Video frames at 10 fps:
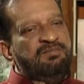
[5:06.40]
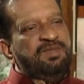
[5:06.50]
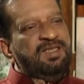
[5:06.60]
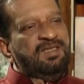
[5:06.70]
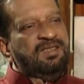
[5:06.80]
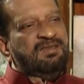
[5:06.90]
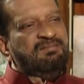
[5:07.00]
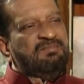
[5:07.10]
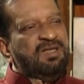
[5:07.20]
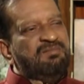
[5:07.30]
Well,
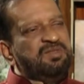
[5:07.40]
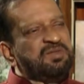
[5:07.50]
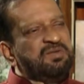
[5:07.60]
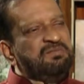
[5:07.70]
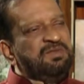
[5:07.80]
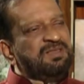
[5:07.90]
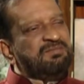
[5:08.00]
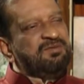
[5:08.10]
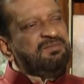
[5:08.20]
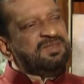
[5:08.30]
I was always,
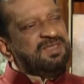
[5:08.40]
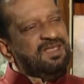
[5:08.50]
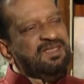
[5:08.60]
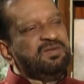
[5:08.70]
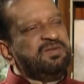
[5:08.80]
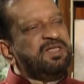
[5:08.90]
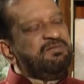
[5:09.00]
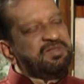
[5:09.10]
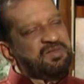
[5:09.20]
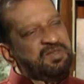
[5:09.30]
from childhood, I
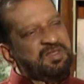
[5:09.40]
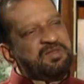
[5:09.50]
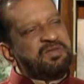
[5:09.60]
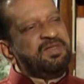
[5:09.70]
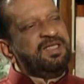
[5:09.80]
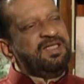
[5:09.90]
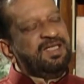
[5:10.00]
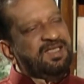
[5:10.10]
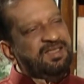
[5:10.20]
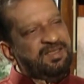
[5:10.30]
was only drawing
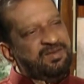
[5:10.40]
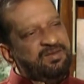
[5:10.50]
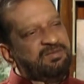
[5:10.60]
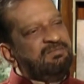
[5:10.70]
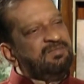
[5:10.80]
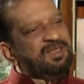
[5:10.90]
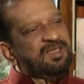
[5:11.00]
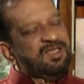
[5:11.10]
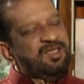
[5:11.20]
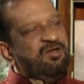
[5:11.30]
and,
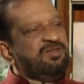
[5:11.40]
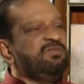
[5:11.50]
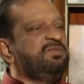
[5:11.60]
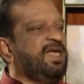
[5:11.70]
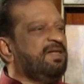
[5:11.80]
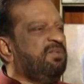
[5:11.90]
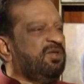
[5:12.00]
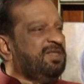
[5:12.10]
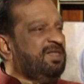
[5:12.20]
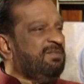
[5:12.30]
not that
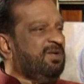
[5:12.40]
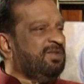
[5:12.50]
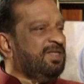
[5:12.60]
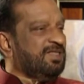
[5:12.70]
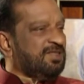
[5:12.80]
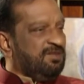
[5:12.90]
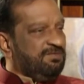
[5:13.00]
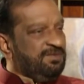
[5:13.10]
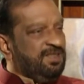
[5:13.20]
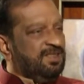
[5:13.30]
bothered about the rest of
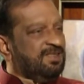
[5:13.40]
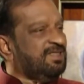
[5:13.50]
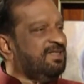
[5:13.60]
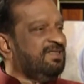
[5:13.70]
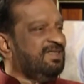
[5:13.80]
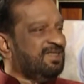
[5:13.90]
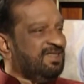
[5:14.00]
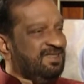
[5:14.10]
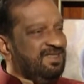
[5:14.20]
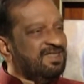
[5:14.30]
the studies
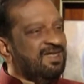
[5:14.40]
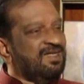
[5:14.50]
and things like that.